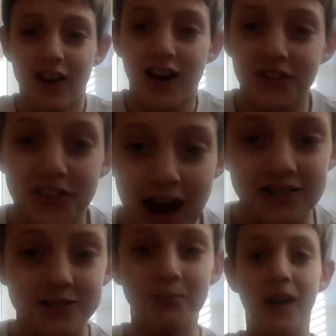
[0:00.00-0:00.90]

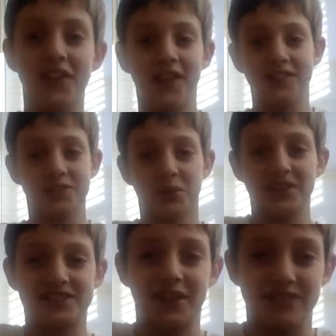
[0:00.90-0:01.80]
1,000 by the end of
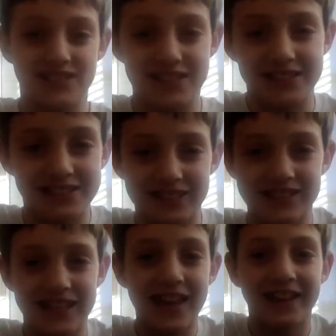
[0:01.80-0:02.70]
2017. Let's
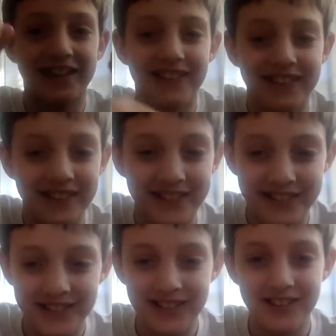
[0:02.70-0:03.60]
get it.
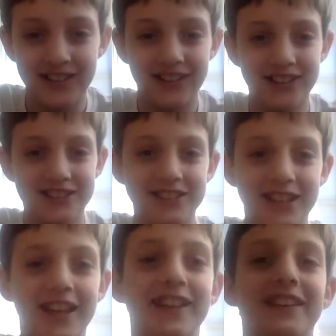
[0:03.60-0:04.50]
Let's
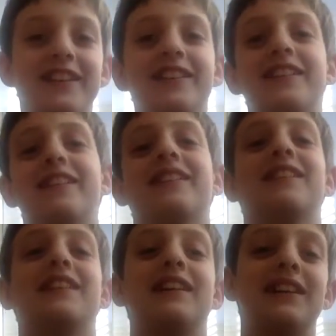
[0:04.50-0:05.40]
get it.
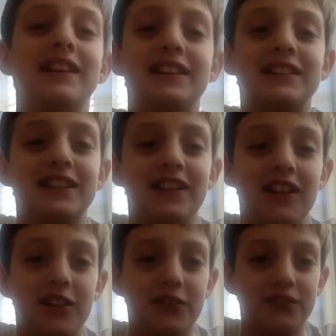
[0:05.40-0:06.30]
So,